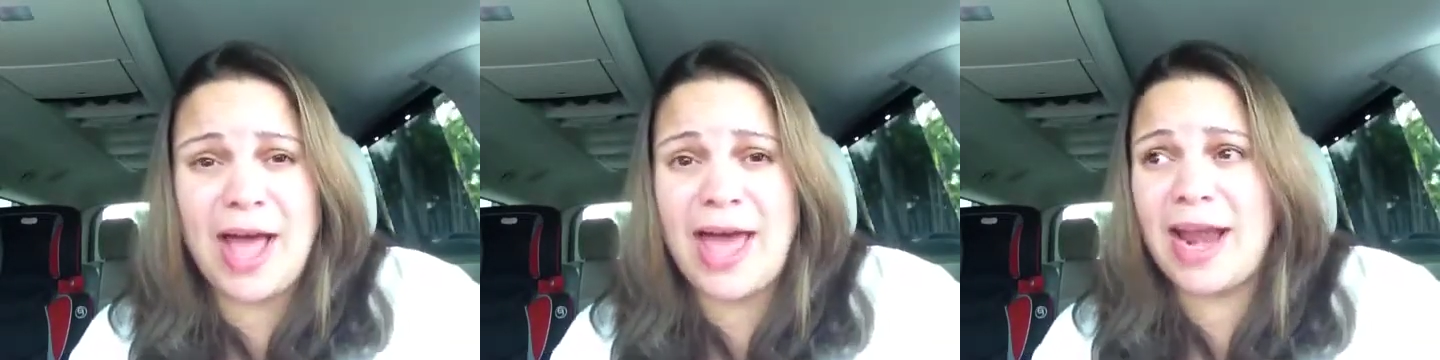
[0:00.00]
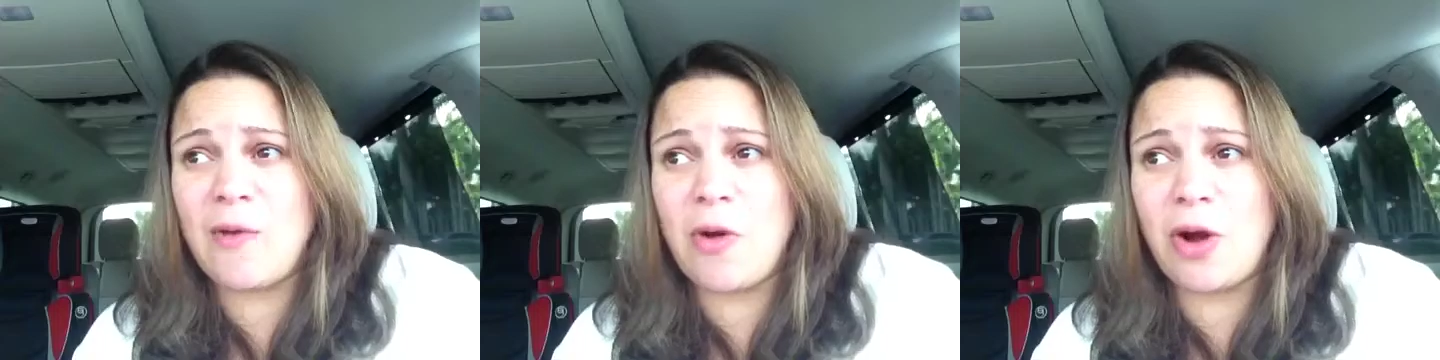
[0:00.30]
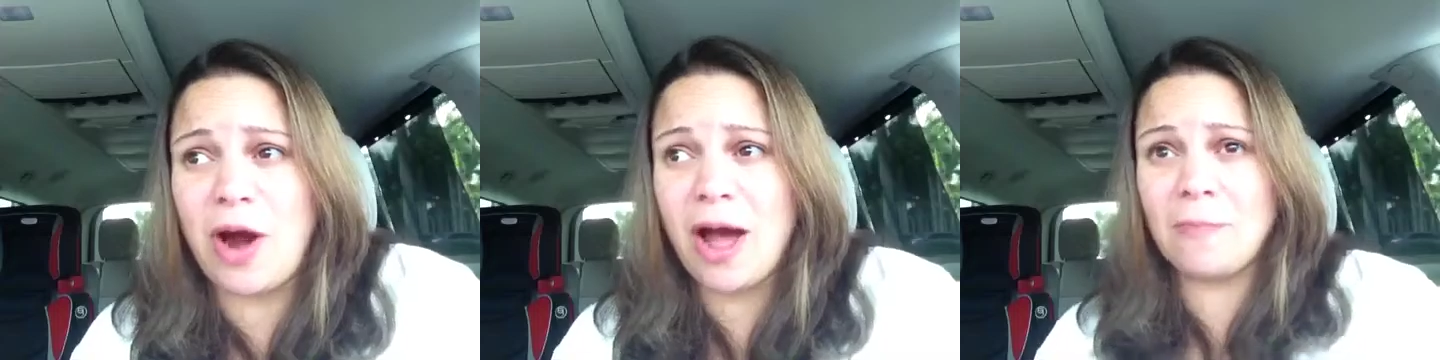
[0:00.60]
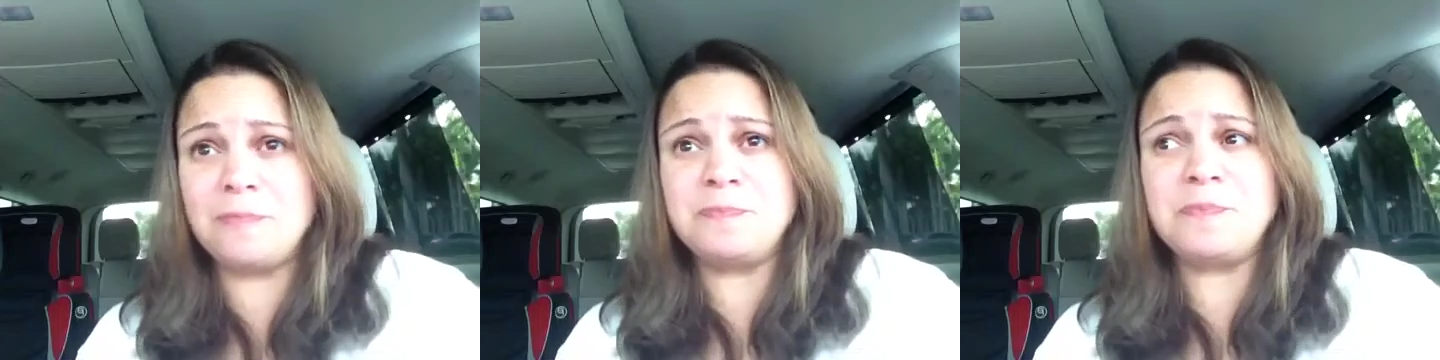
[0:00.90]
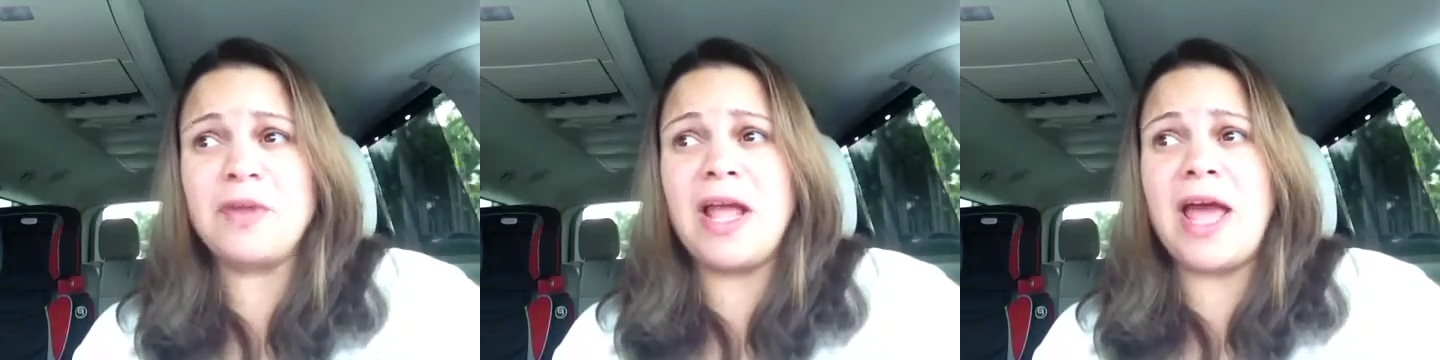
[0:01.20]
and I woke her up
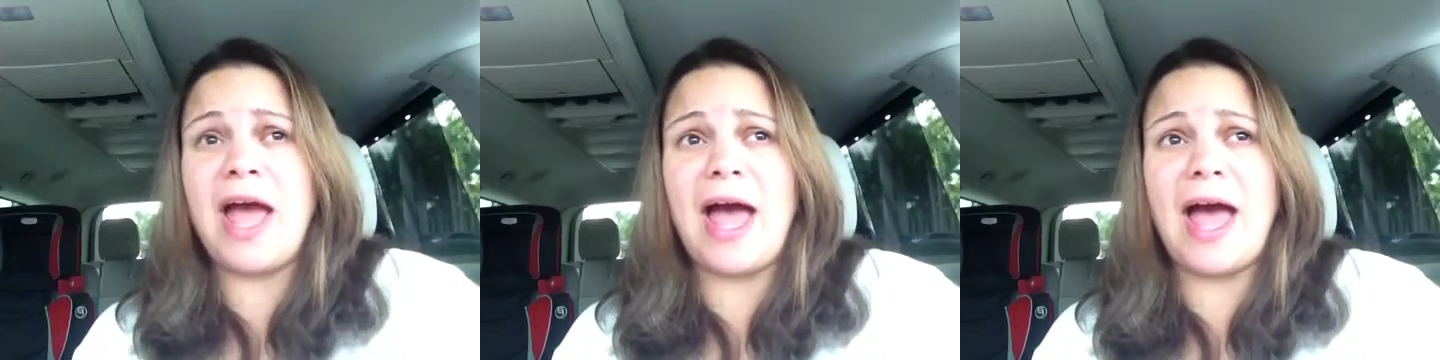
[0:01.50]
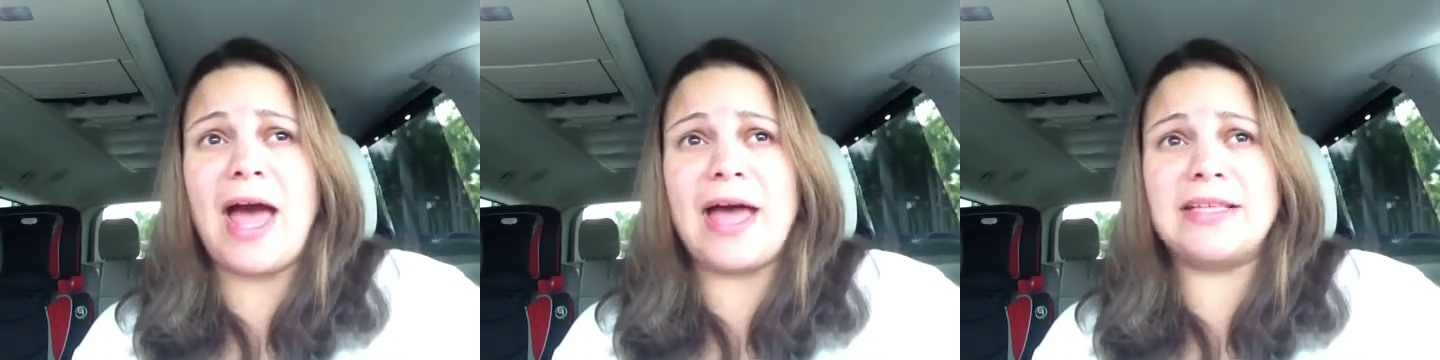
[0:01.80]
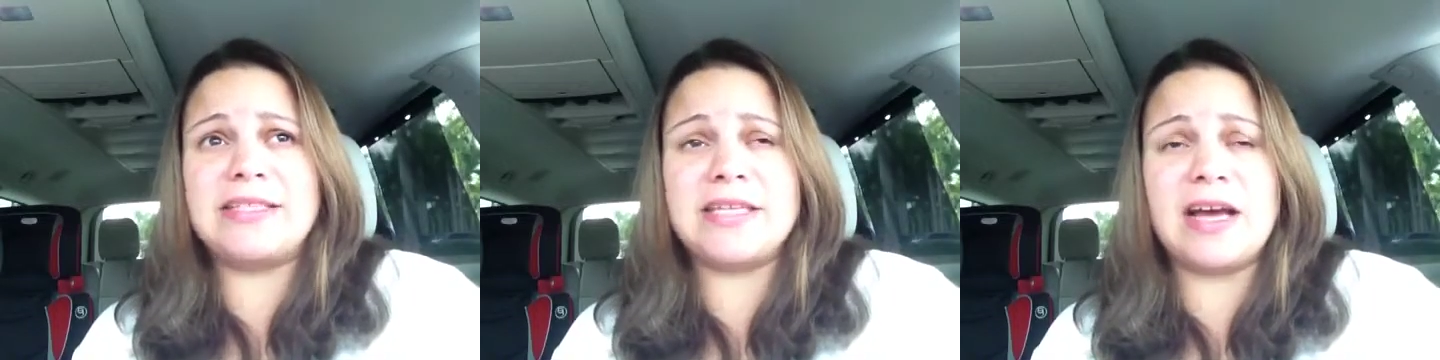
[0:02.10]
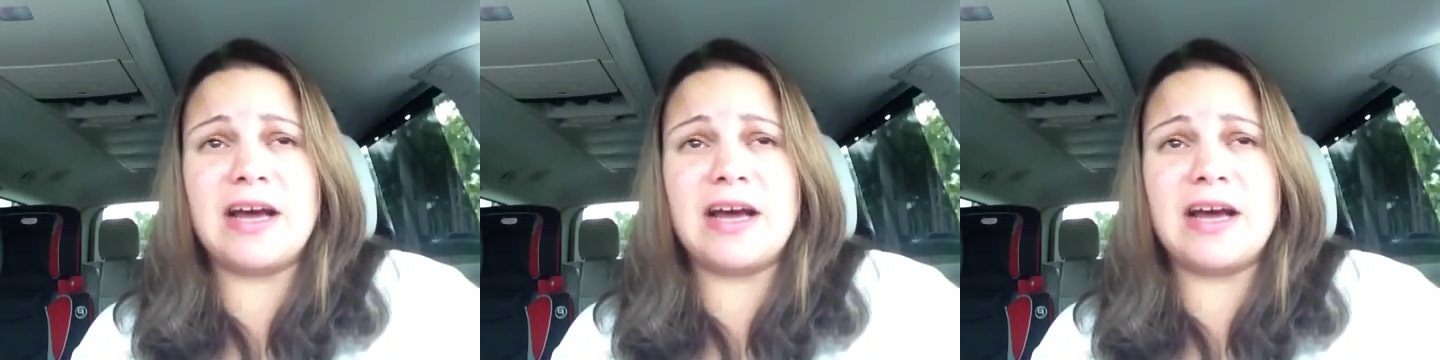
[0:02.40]
at